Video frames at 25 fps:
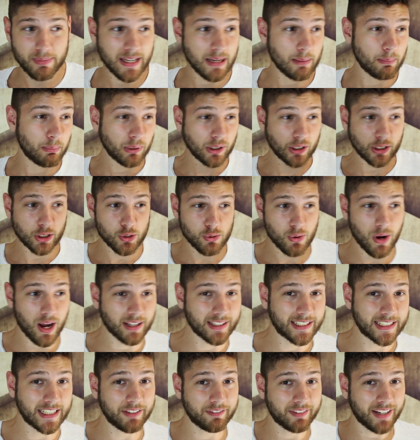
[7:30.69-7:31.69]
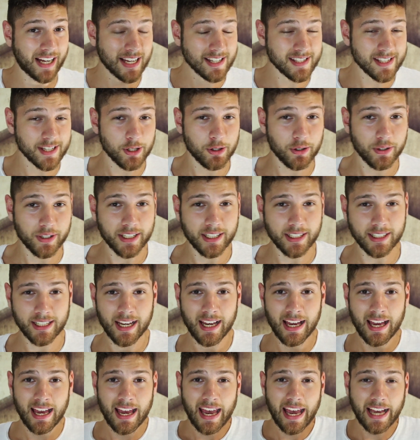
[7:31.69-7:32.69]
being put to trial and even executed,
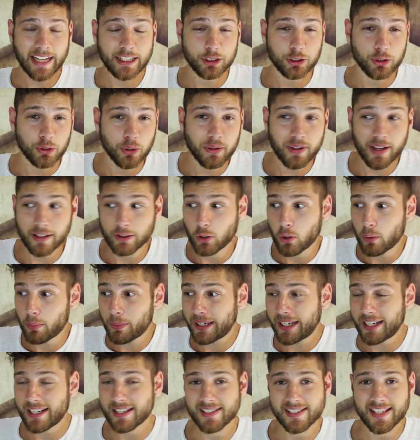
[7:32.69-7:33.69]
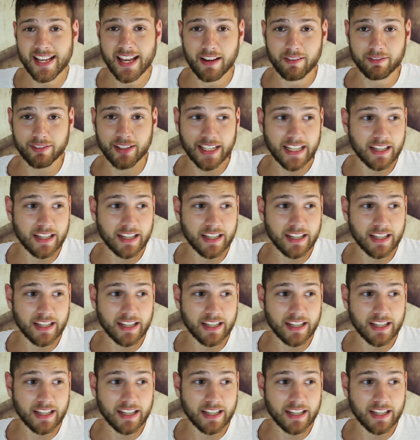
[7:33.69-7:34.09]
and you know that nobody is safe.